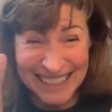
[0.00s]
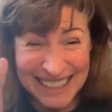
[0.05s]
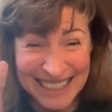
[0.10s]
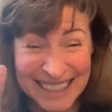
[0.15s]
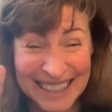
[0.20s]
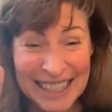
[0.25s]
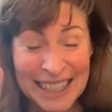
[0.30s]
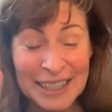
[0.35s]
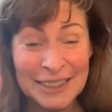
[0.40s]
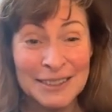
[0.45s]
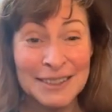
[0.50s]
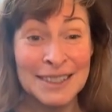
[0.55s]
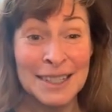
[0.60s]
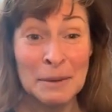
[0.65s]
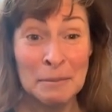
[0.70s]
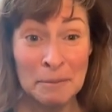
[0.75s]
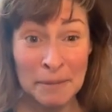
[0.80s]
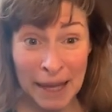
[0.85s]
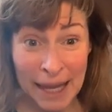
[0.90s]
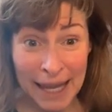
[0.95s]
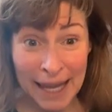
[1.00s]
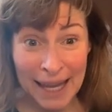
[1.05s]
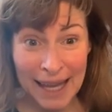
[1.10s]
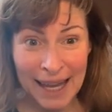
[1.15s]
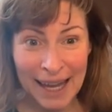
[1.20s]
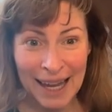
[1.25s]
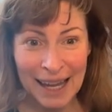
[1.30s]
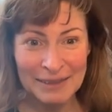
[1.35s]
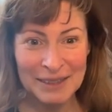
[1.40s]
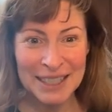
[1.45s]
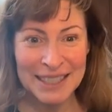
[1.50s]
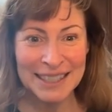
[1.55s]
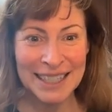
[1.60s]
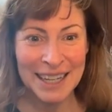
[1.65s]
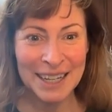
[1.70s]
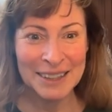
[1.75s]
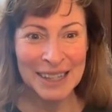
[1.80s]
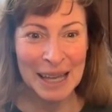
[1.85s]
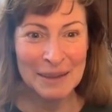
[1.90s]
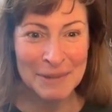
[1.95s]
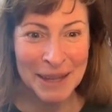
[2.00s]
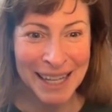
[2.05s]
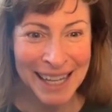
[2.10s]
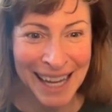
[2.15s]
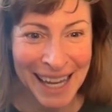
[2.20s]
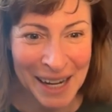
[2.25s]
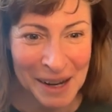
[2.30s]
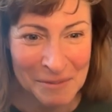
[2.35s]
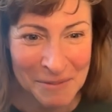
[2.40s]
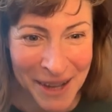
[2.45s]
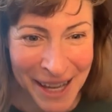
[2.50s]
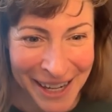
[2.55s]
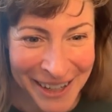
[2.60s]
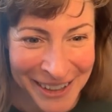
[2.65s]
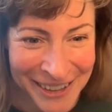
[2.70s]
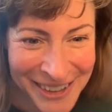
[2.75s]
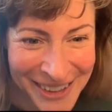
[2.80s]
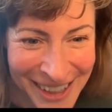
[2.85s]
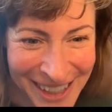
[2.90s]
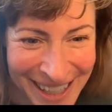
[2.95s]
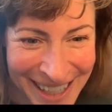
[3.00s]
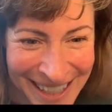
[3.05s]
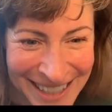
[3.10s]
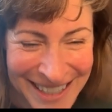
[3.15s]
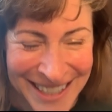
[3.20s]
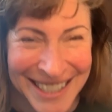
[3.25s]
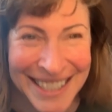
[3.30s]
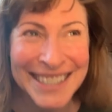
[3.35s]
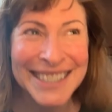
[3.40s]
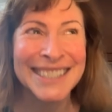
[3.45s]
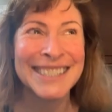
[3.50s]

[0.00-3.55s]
at those. Me, I'm just like, let me get a better look. It's just